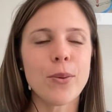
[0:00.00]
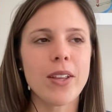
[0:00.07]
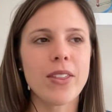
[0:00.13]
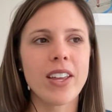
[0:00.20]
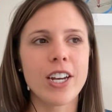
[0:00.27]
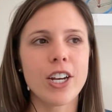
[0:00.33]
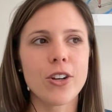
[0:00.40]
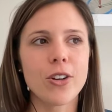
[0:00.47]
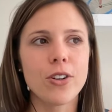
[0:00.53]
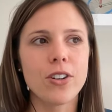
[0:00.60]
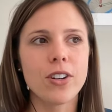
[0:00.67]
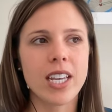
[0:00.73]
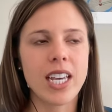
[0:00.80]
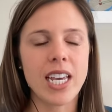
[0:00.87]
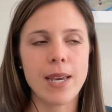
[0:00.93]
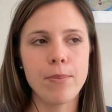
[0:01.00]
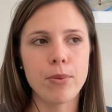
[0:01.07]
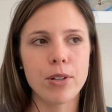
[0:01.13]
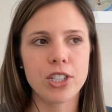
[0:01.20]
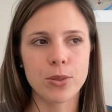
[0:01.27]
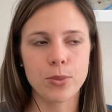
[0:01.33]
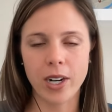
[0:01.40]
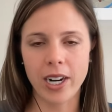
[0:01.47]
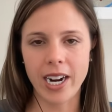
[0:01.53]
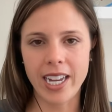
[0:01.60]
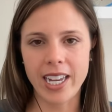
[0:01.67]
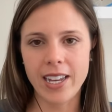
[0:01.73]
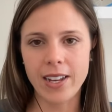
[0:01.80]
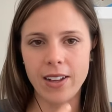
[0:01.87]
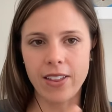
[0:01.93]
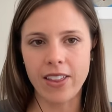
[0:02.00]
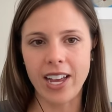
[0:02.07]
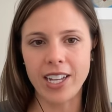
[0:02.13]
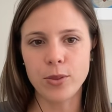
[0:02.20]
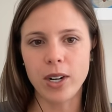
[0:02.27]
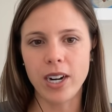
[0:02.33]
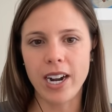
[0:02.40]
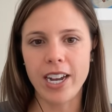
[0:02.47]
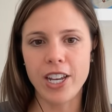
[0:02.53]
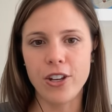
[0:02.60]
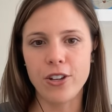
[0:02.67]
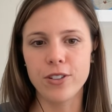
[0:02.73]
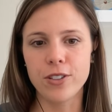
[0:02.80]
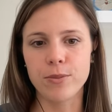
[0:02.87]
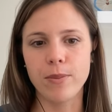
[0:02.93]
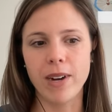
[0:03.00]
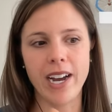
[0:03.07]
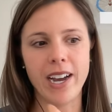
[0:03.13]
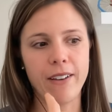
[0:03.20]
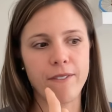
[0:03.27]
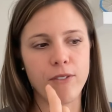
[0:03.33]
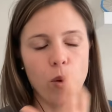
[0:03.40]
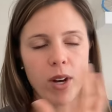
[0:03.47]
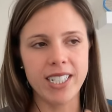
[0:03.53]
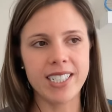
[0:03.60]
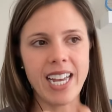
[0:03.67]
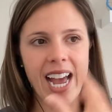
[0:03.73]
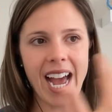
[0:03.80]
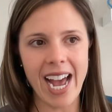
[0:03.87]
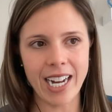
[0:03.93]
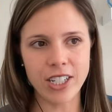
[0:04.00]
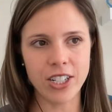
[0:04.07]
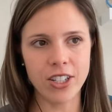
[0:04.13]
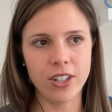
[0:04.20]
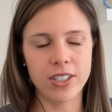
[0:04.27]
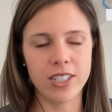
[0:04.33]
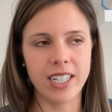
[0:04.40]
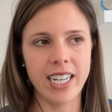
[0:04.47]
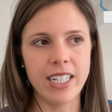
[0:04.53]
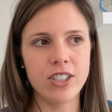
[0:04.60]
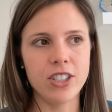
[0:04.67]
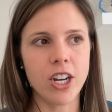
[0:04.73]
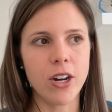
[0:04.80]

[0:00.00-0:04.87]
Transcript: within Google Keep, which is where I that's where I use my voice to add to those lists.